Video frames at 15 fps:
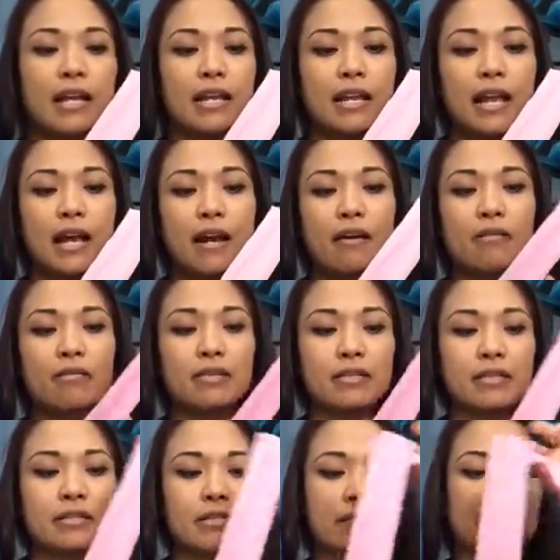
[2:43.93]
Now
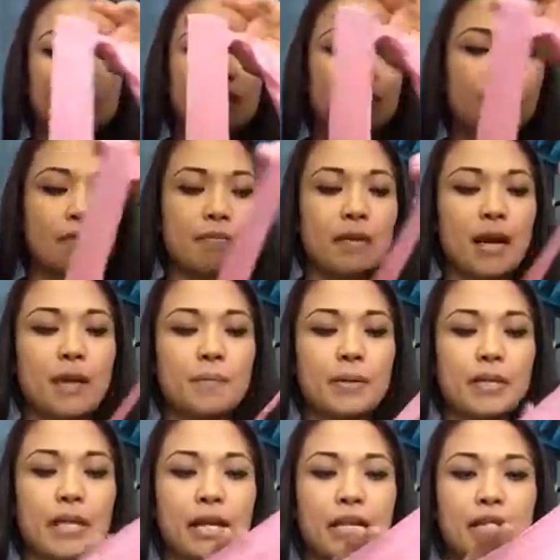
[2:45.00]
this is going to come up
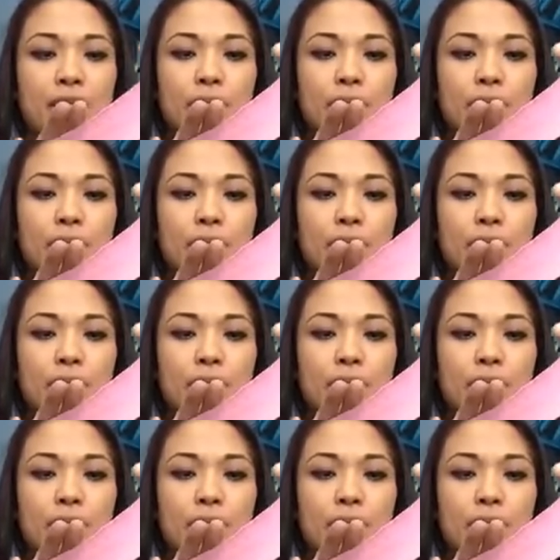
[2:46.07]
again